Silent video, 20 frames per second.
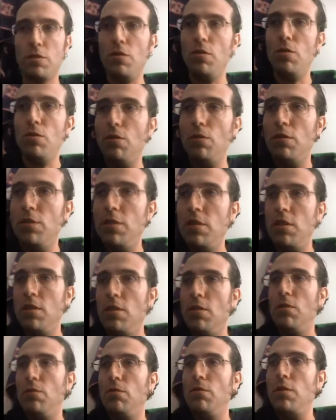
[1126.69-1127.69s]
You're the
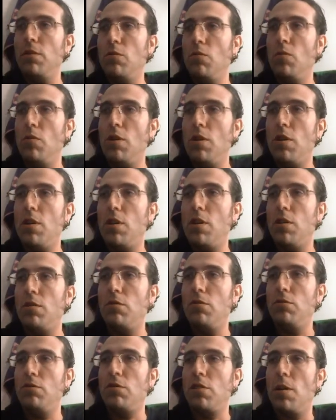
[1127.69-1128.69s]
only one
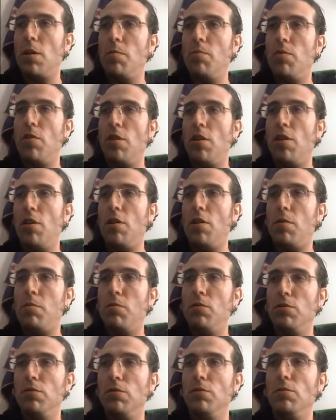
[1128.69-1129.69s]
who's got
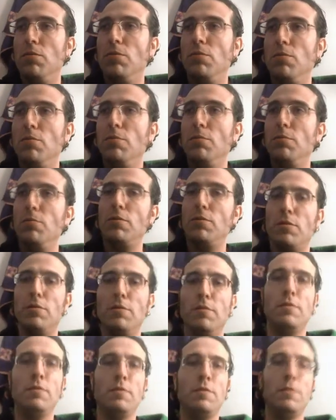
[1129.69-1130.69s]
problems.